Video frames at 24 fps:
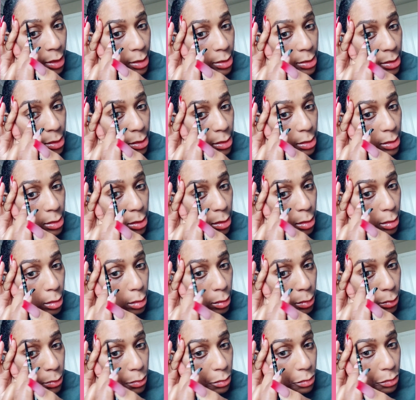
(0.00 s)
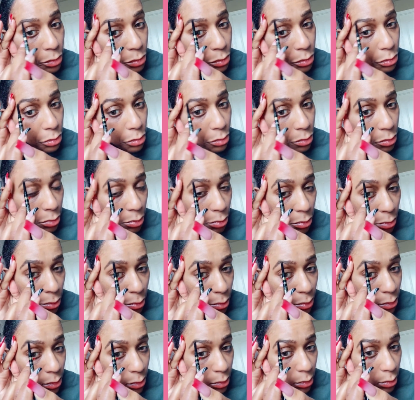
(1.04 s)
That's good to know.
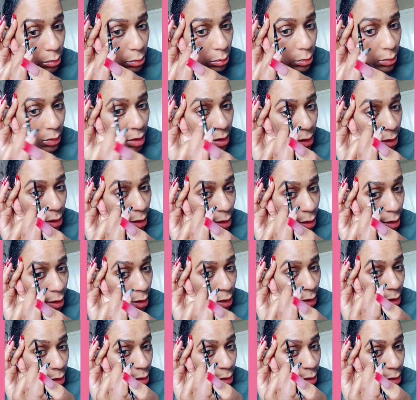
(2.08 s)
See,